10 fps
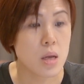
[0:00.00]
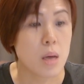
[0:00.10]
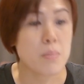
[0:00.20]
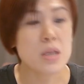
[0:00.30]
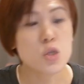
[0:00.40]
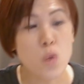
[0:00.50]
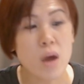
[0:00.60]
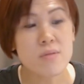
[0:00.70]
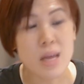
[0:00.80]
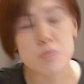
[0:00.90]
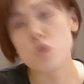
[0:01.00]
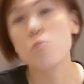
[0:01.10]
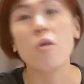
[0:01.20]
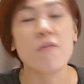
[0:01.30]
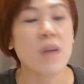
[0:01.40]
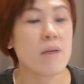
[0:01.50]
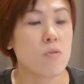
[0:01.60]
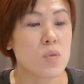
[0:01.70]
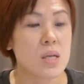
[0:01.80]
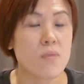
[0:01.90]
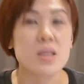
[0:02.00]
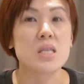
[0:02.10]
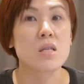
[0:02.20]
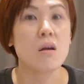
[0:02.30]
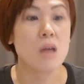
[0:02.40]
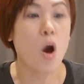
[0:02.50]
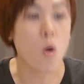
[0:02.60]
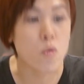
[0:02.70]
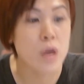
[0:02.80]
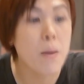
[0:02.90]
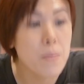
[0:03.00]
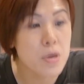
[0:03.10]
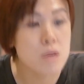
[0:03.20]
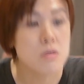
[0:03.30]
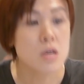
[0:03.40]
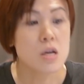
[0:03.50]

But 12 times 0.5 over 7 is not the whole number.